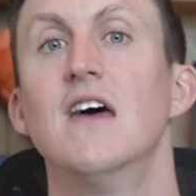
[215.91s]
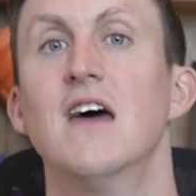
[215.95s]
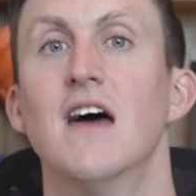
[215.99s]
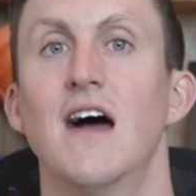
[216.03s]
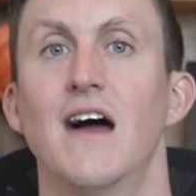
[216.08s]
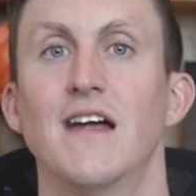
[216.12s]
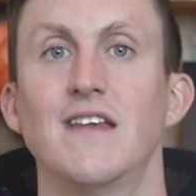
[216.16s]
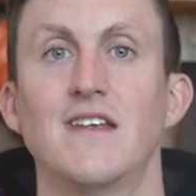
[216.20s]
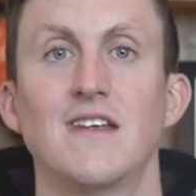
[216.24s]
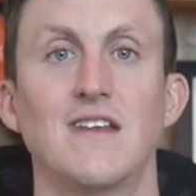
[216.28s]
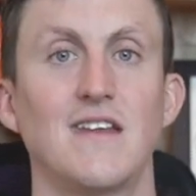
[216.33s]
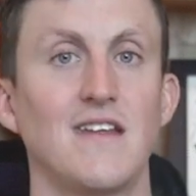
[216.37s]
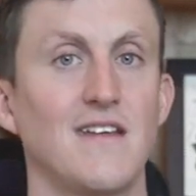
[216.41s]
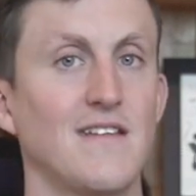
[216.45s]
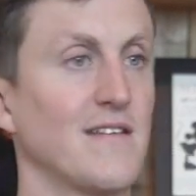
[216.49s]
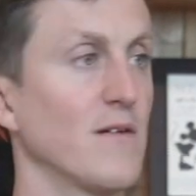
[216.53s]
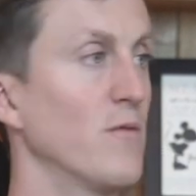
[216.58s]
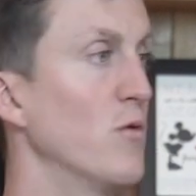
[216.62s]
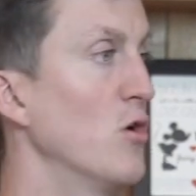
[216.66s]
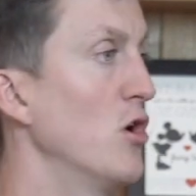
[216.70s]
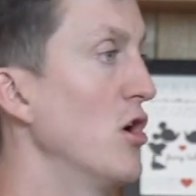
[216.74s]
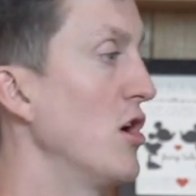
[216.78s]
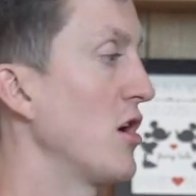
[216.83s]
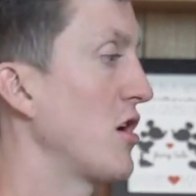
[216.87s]
And you need to
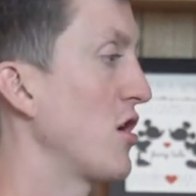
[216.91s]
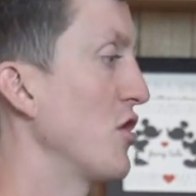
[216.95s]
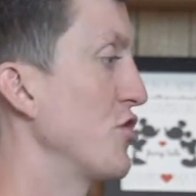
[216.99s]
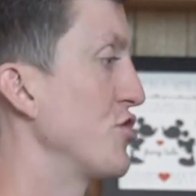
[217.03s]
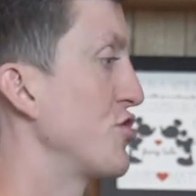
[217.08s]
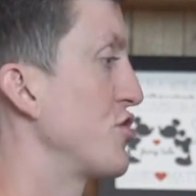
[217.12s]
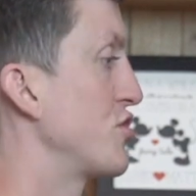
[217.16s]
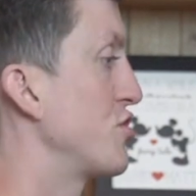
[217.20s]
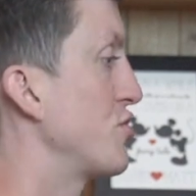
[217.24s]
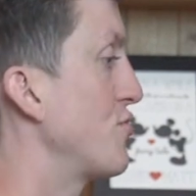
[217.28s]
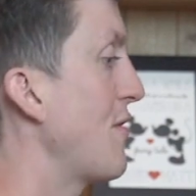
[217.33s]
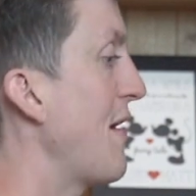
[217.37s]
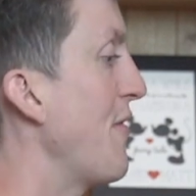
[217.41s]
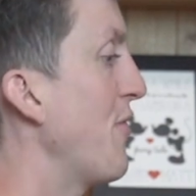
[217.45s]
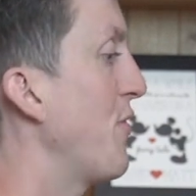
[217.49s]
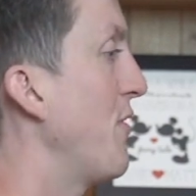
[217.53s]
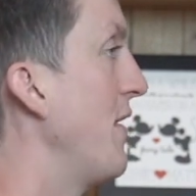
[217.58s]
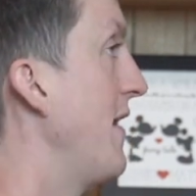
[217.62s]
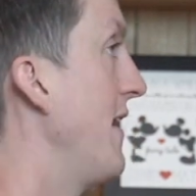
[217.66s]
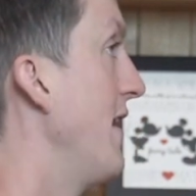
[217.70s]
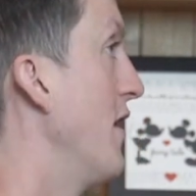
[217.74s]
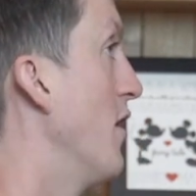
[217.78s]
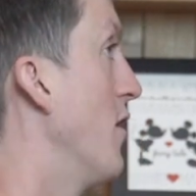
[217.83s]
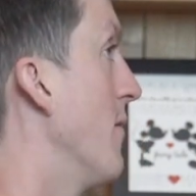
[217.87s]
work on
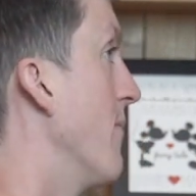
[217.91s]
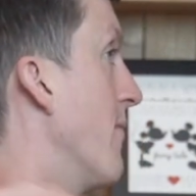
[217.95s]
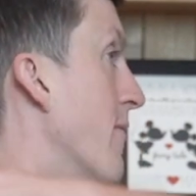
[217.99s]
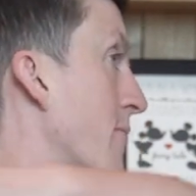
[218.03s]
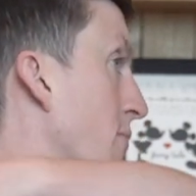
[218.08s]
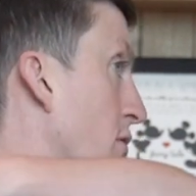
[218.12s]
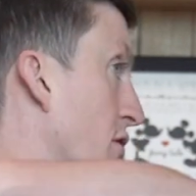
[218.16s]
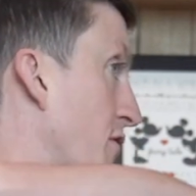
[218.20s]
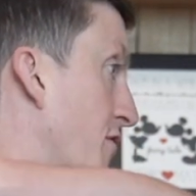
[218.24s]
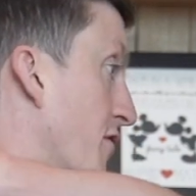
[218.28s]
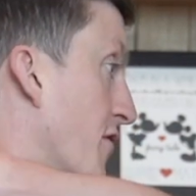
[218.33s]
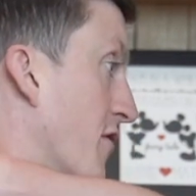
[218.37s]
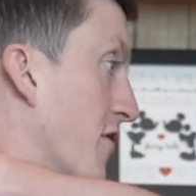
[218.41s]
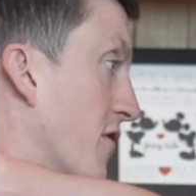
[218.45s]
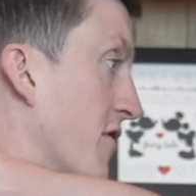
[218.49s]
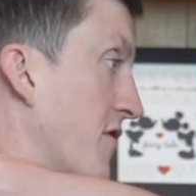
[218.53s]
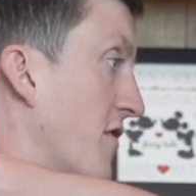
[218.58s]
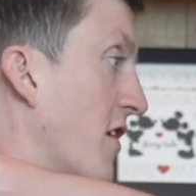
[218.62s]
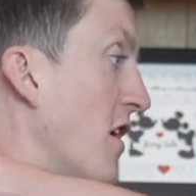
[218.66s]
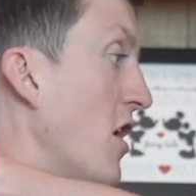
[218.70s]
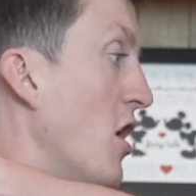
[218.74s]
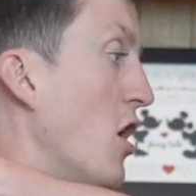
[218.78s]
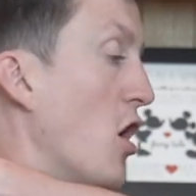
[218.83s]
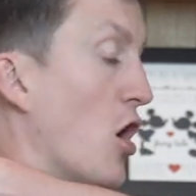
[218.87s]
strengthening up the
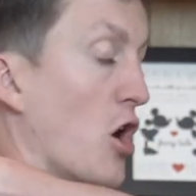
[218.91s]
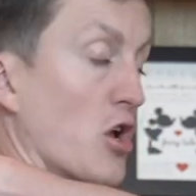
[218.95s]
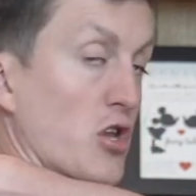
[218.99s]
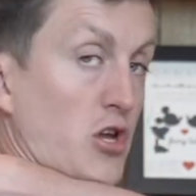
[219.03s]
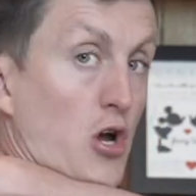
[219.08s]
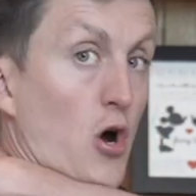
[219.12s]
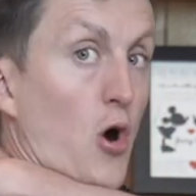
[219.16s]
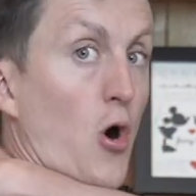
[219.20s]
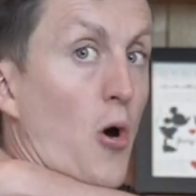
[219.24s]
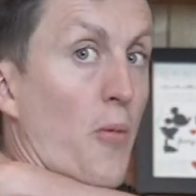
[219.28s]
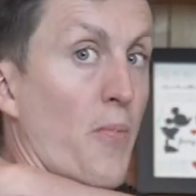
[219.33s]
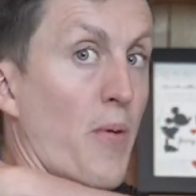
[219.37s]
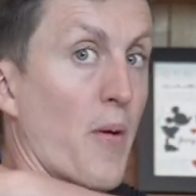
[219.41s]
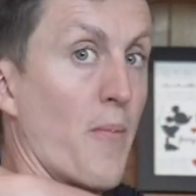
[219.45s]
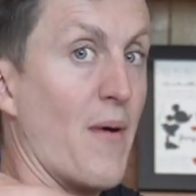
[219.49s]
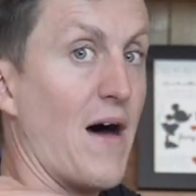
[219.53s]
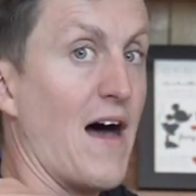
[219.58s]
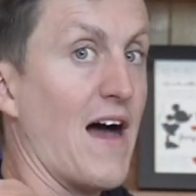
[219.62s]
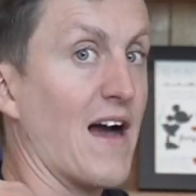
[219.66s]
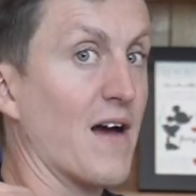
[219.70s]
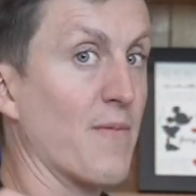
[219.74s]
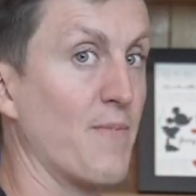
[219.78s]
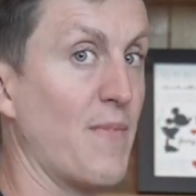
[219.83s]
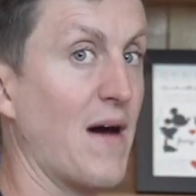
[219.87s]
muscles on your upper
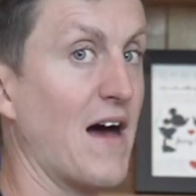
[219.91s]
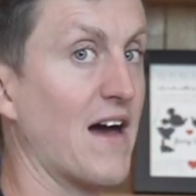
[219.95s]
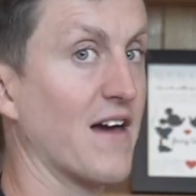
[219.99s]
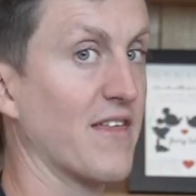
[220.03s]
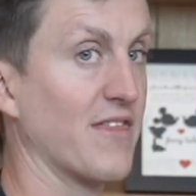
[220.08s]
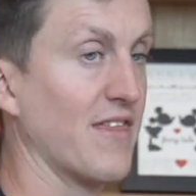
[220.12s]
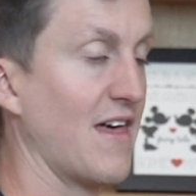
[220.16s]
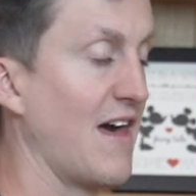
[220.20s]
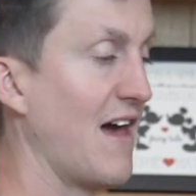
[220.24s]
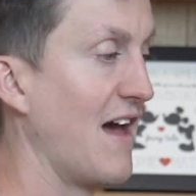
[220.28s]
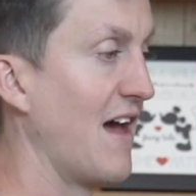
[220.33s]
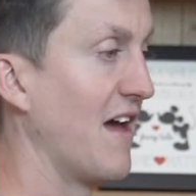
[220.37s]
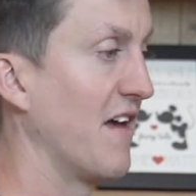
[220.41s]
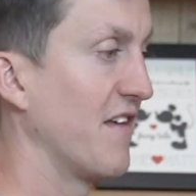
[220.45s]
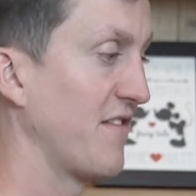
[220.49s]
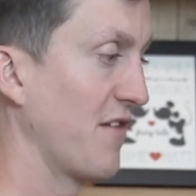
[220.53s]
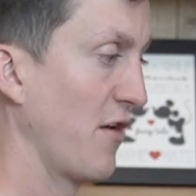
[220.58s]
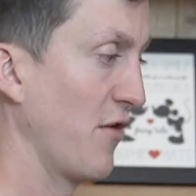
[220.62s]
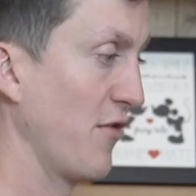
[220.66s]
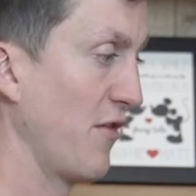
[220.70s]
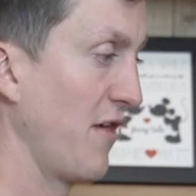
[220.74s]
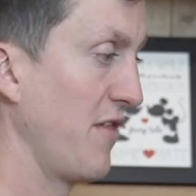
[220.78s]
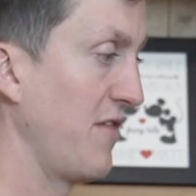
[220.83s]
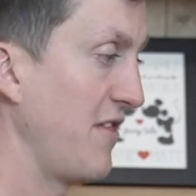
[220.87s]
back there,
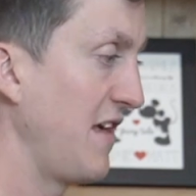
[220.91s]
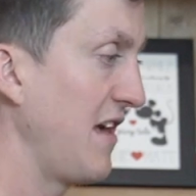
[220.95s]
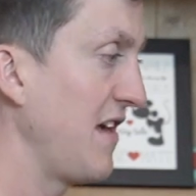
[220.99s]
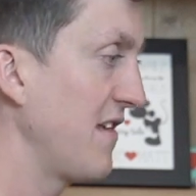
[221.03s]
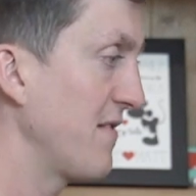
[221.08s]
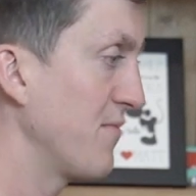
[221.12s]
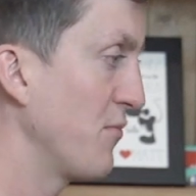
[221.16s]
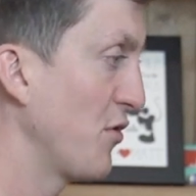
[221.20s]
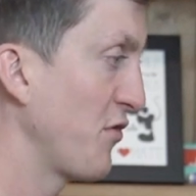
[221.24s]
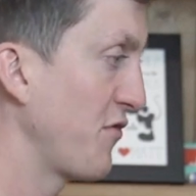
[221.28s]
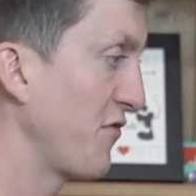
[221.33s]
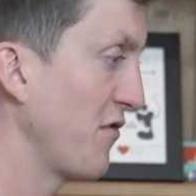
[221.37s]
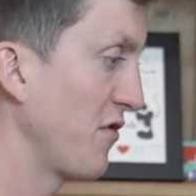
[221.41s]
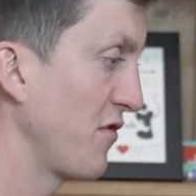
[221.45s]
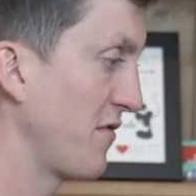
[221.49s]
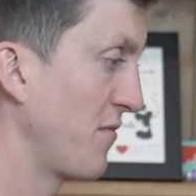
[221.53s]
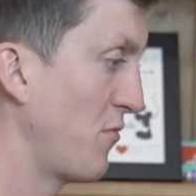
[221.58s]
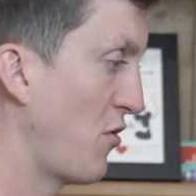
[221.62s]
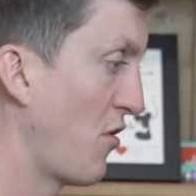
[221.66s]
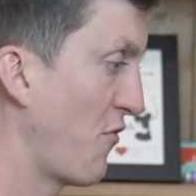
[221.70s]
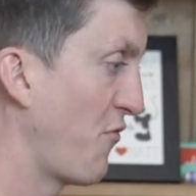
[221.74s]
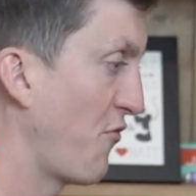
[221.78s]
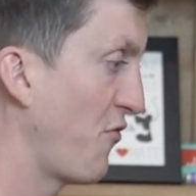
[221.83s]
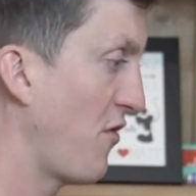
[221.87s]
so that these muscles are
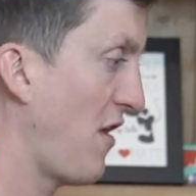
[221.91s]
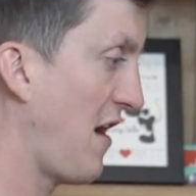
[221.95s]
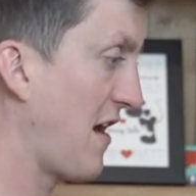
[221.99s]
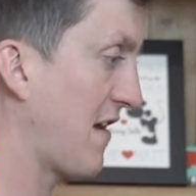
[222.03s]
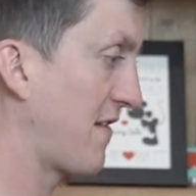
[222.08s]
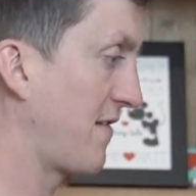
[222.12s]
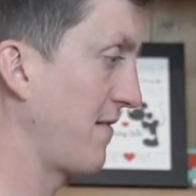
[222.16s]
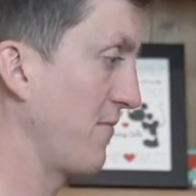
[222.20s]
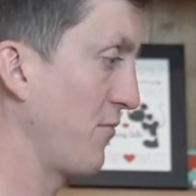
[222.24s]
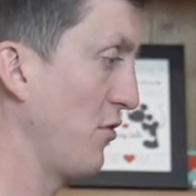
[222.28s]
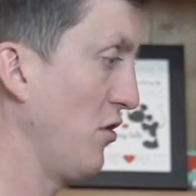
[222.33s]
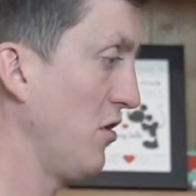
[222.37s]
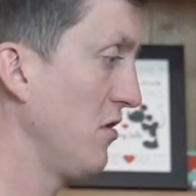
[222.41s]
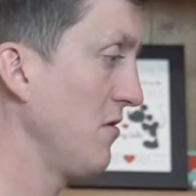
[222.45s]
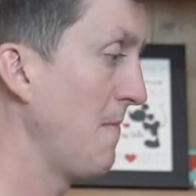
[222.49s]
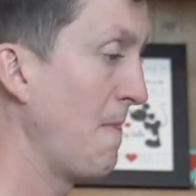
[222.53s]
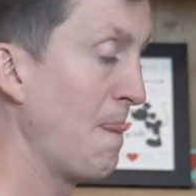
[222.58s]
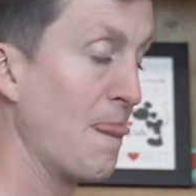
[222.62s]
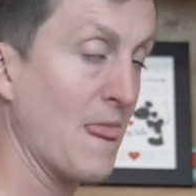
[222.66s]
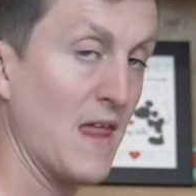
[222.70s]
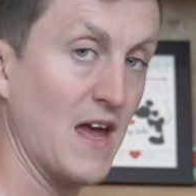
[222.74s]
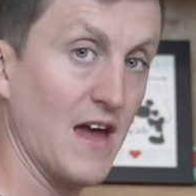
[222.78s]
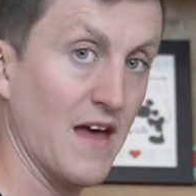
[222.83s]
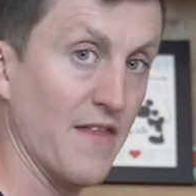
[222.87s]
more flexible
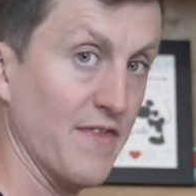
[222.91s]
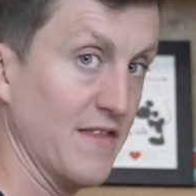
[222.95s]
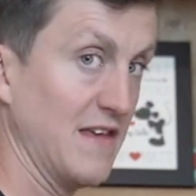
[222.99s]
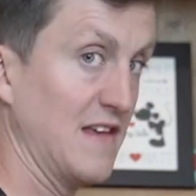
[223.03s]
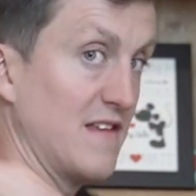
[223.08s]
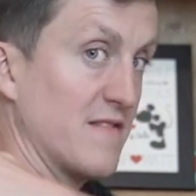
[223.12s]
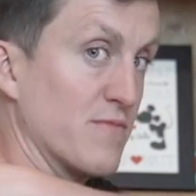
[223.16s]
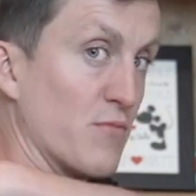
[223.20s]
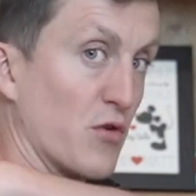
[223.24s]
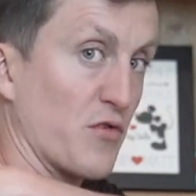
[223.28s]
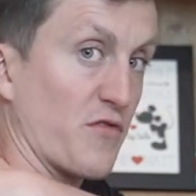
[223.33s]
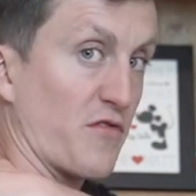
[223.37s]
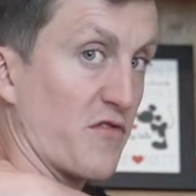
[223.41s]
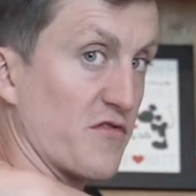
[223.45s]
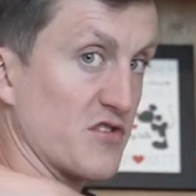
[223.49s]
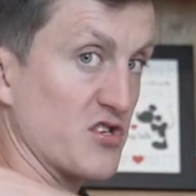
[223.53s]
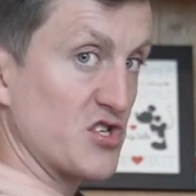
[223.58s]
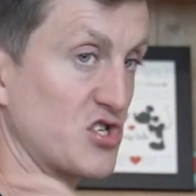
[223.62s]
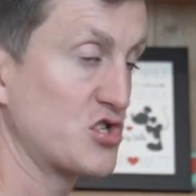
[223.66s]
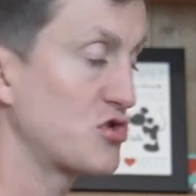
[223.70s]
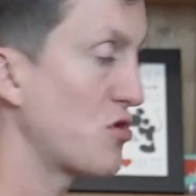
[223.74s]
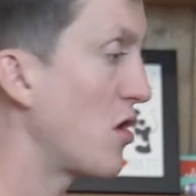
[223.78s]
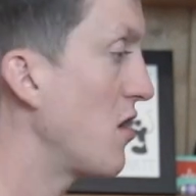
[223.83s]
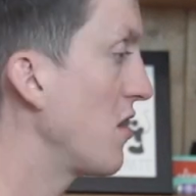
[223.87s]
and these muscles are
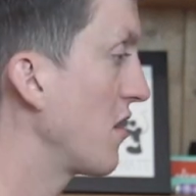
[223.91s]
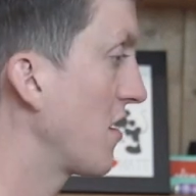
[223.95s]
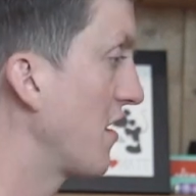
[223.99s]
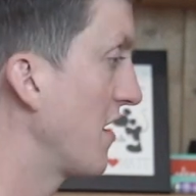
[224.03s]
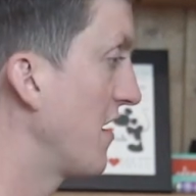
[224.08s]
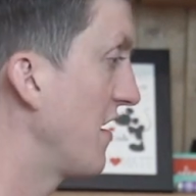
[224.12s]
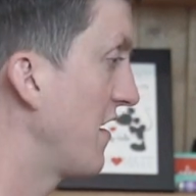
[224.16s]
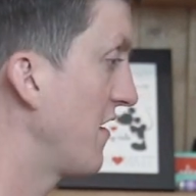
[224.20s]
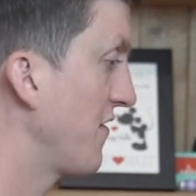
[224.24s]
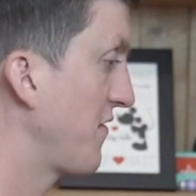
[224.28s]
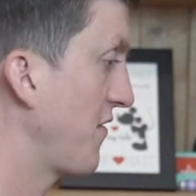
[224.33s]
stronger,